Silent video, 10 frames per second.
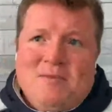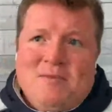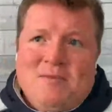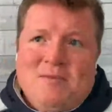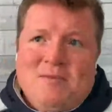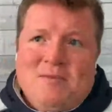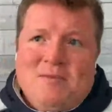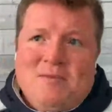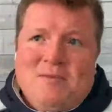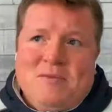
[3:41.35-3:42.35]
Um, and
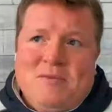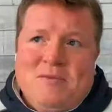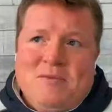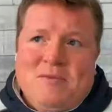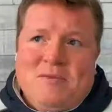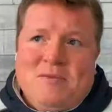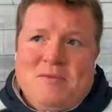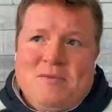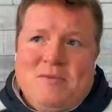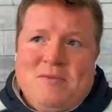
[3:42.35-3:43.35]
so, you
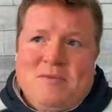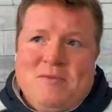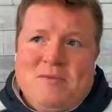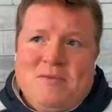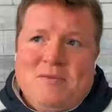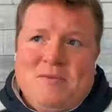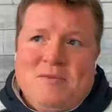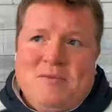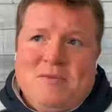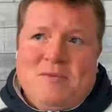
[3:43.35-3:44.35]
know, basically the
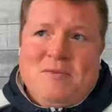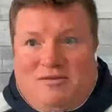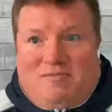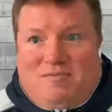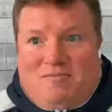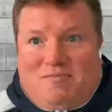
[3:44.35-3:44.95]
the the